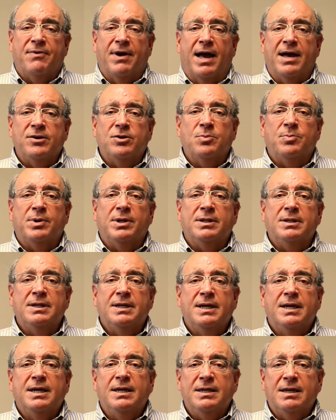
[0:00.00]

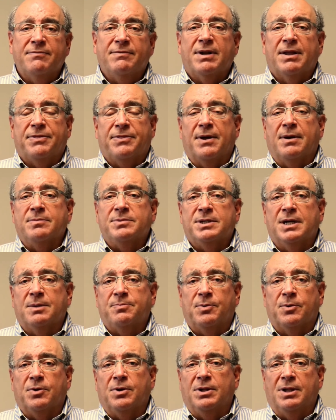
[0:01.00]
valuable, give it a thumbs
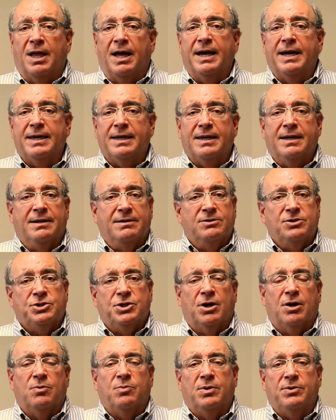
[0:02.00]
up or a like and
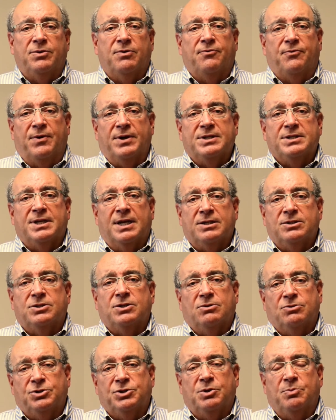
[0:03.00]
share it with your friends on
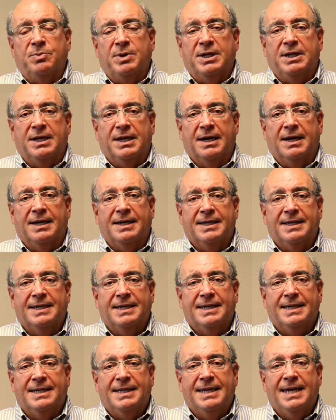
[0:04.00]
social media.
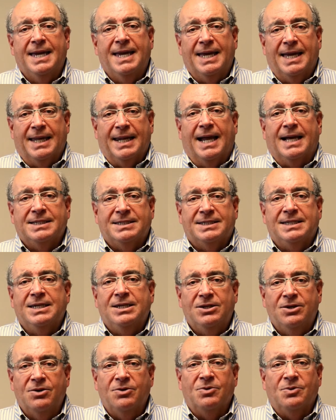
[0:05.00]
And I'll see
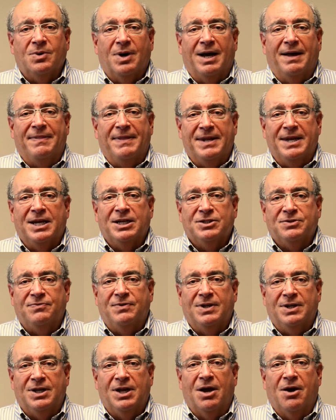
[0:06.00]
you on the next
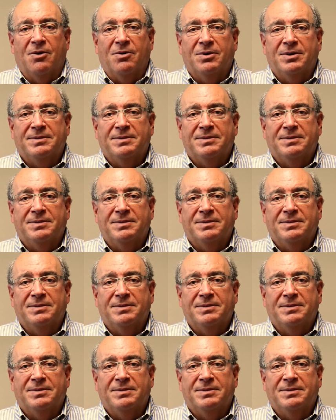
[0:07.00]
video.